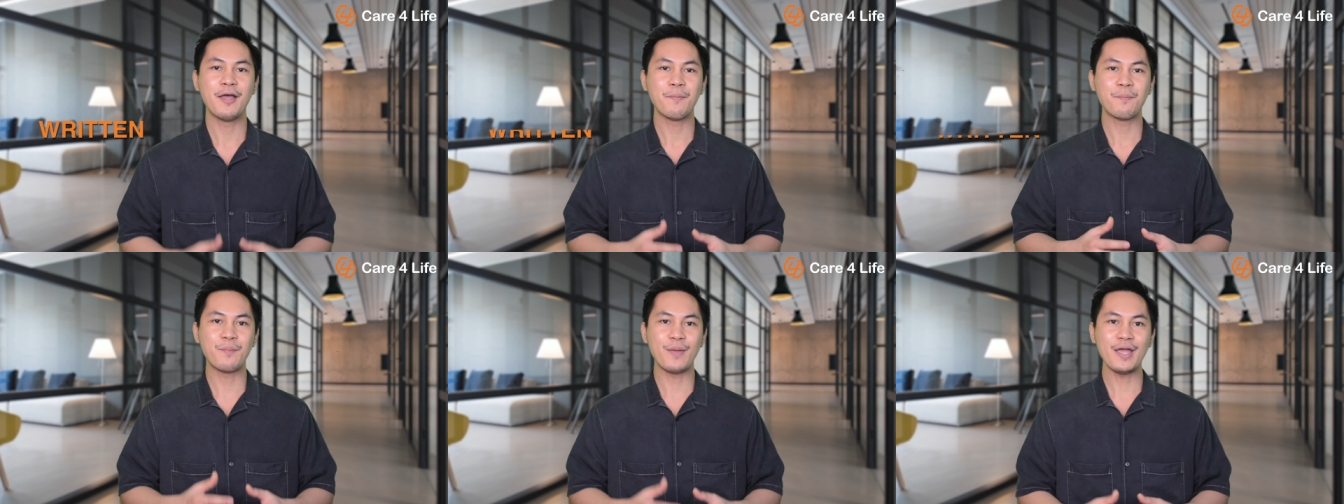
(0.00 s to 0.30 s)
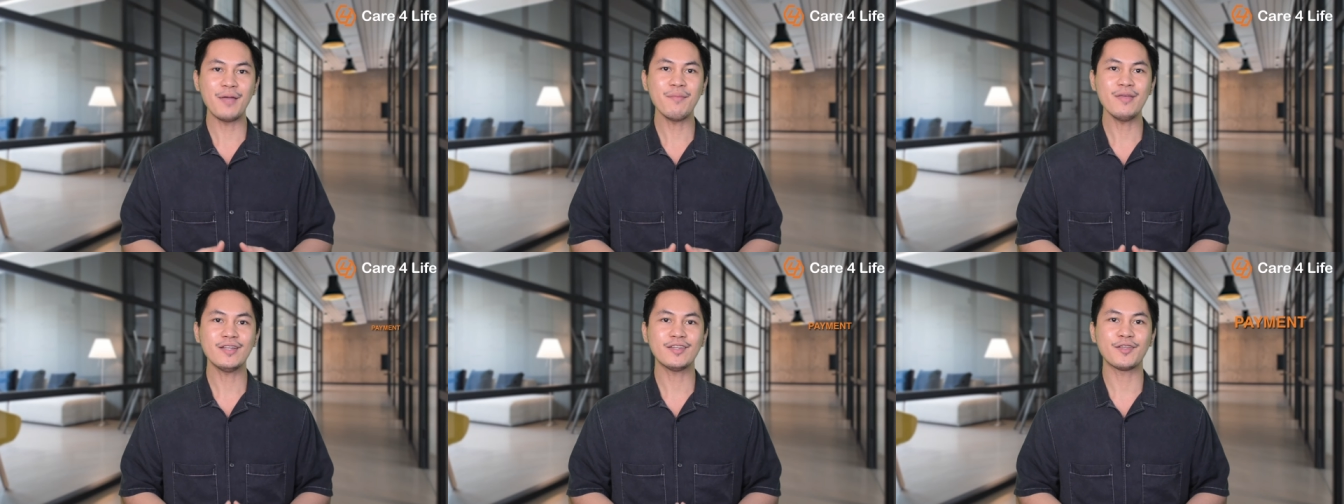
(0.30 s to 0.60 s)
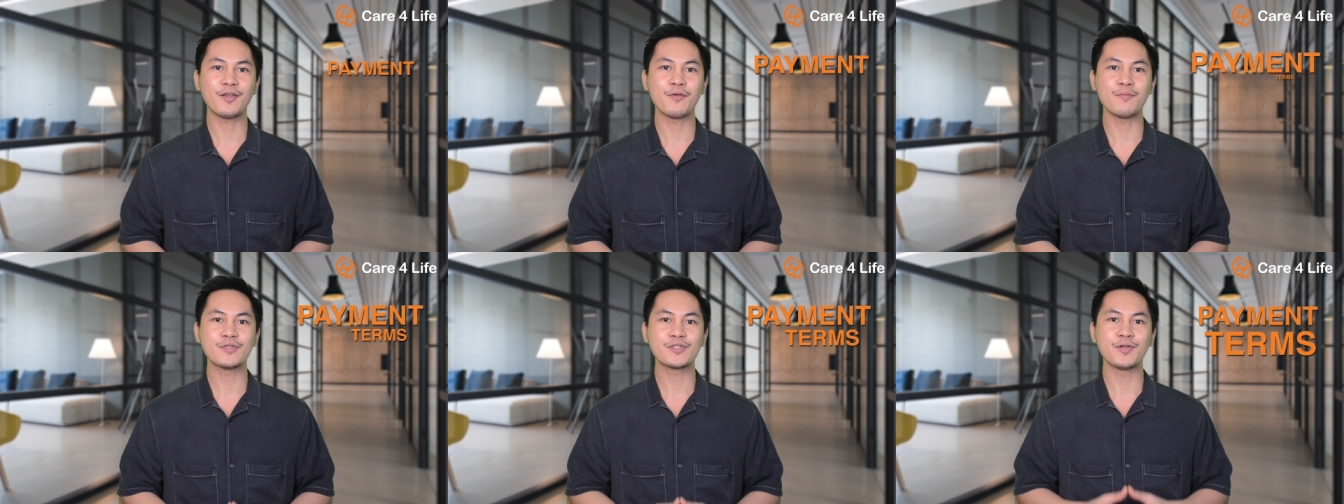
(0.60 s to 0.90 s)
Payment
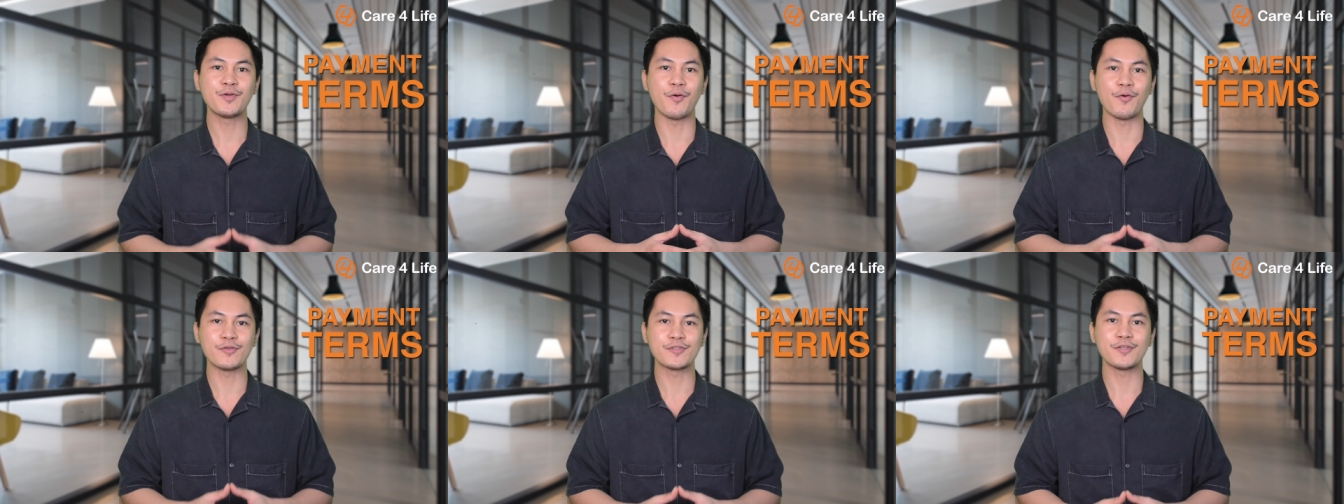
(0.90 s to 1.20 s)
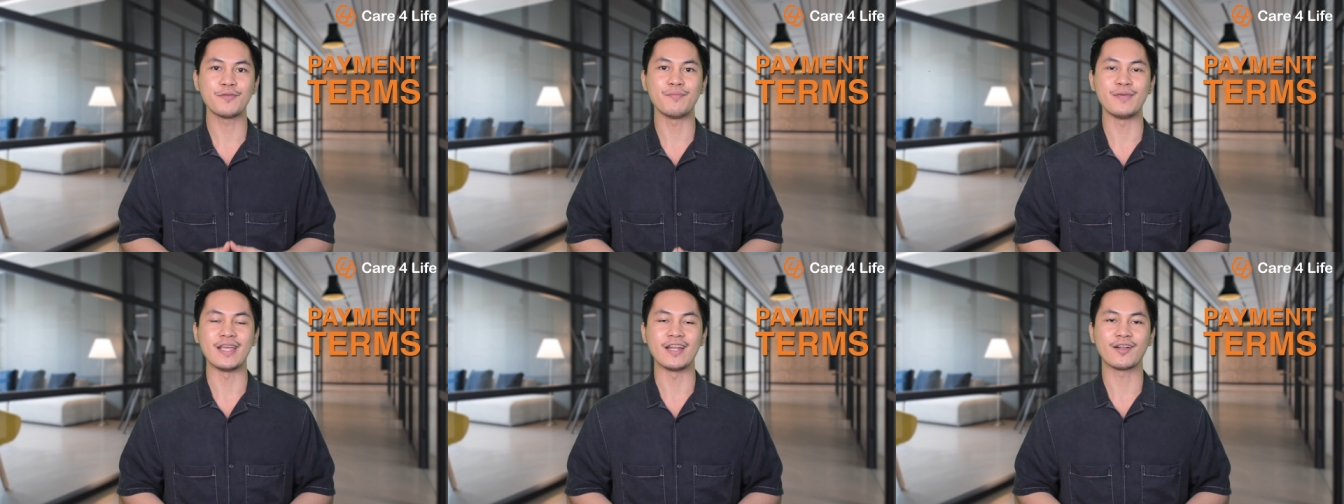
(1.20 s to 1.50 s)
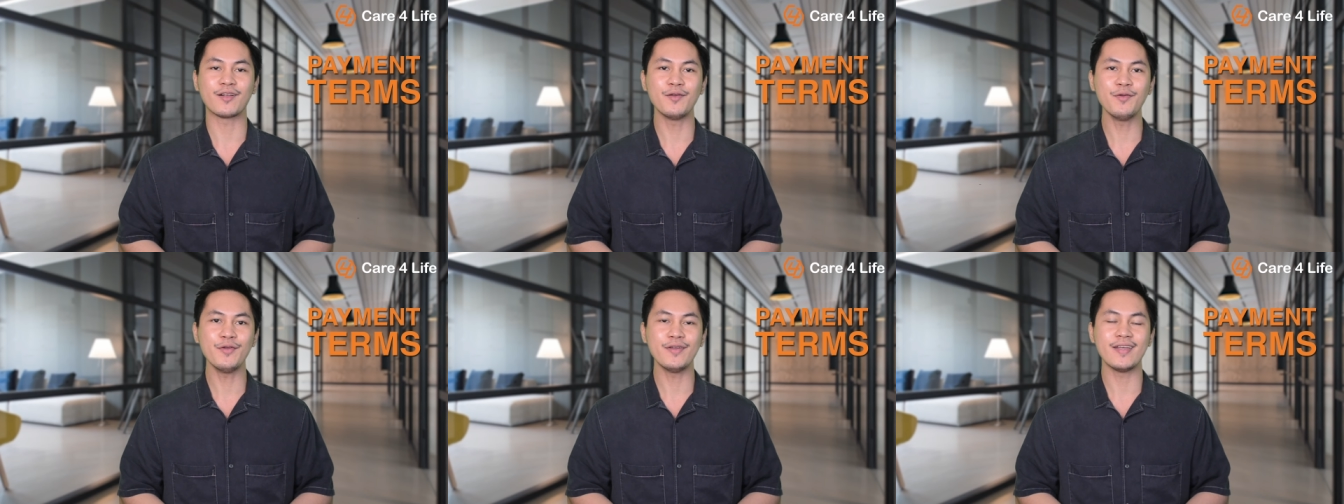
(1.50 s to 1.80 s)
terms should also be
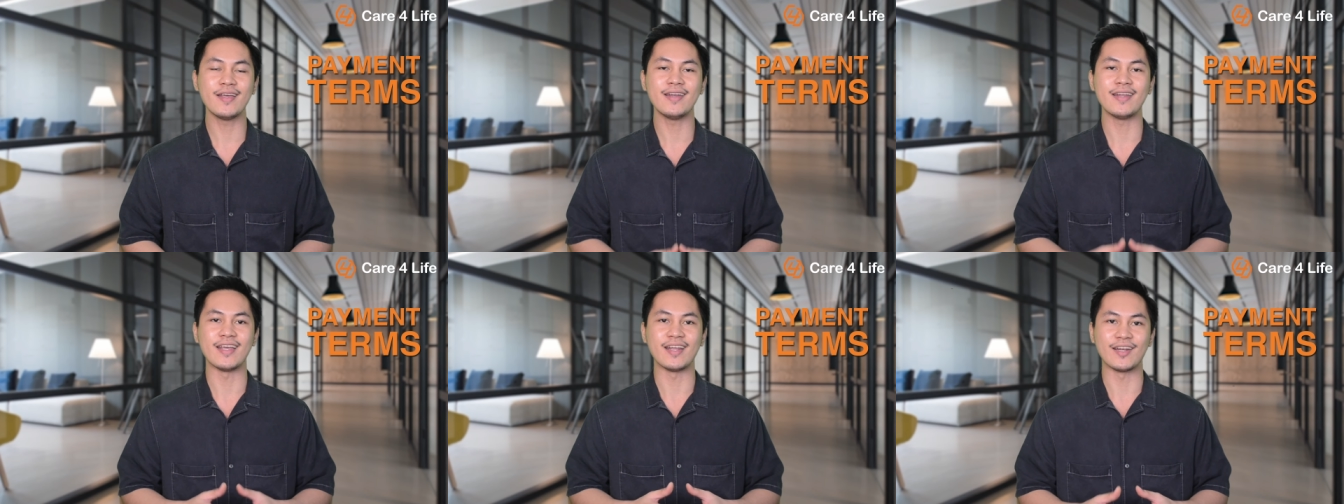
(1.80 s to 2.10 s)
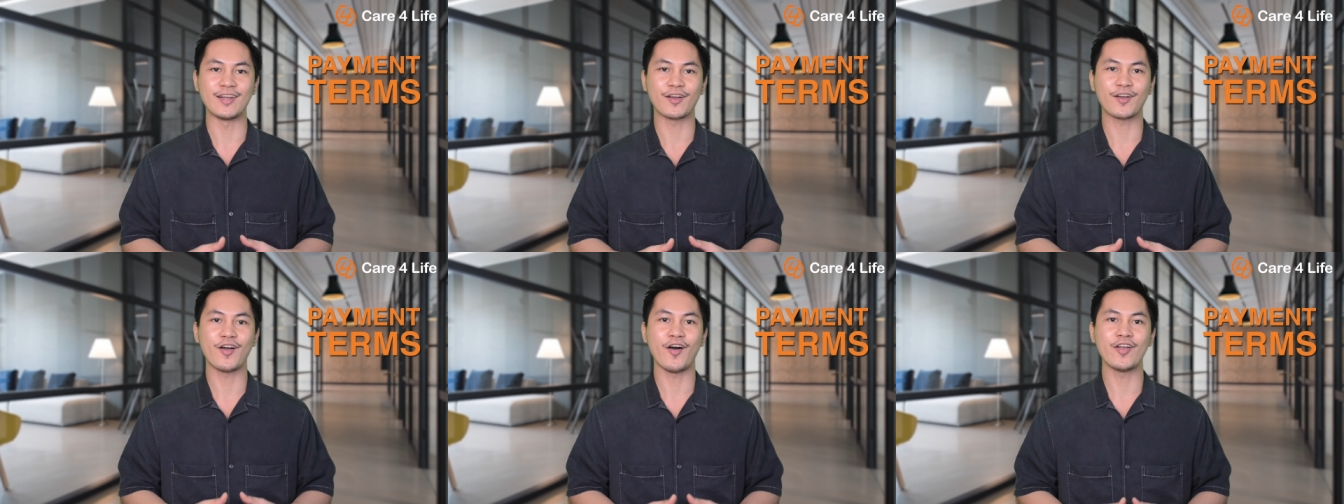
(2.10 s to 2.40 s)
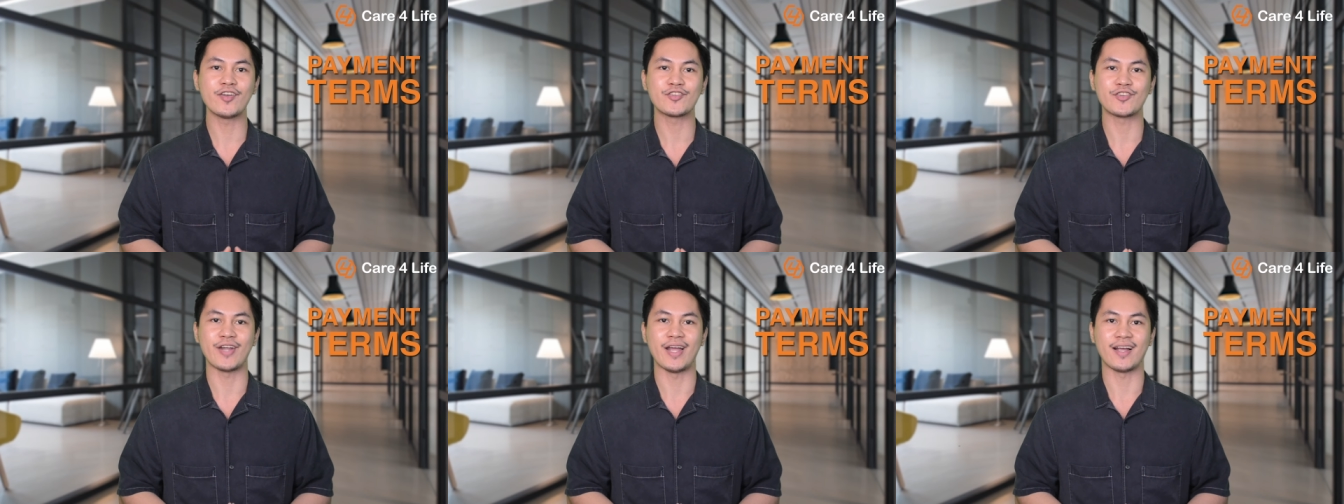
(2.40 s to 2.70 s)
included in the
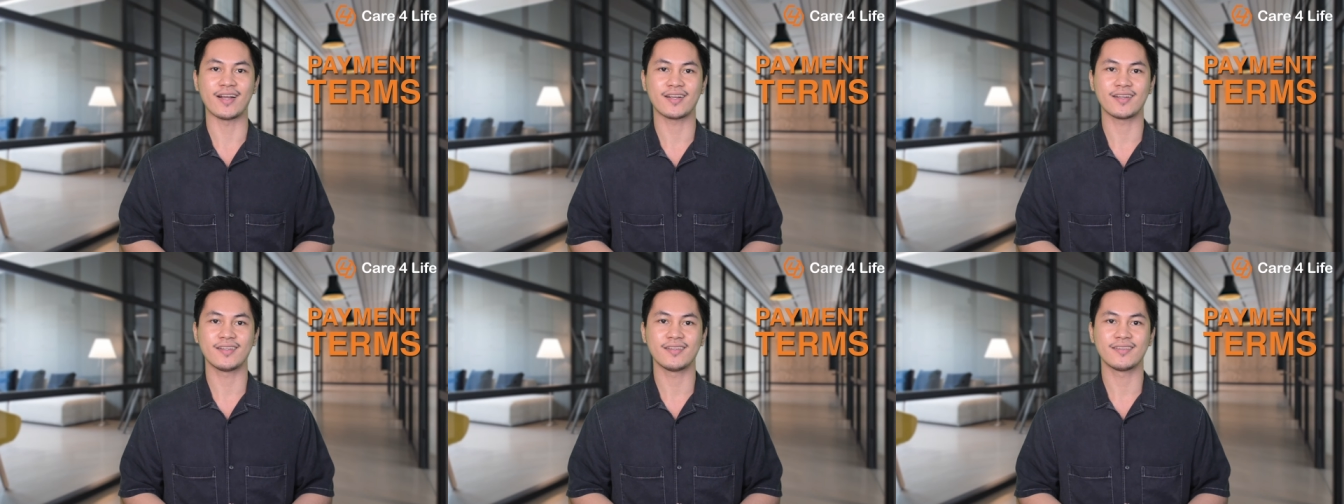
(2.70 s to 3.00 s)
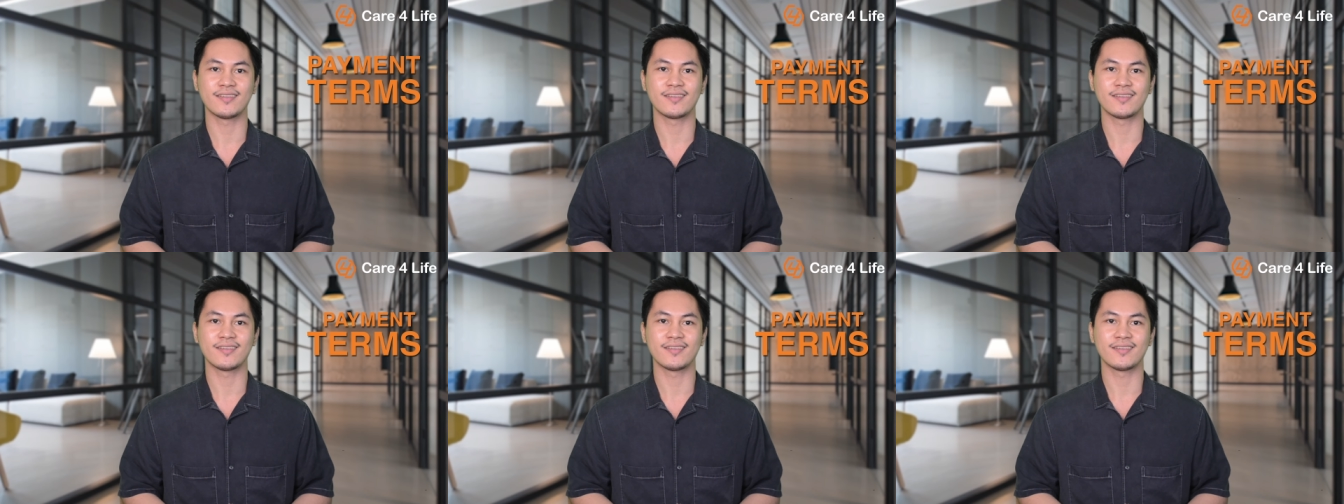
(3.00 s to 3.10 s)
contract.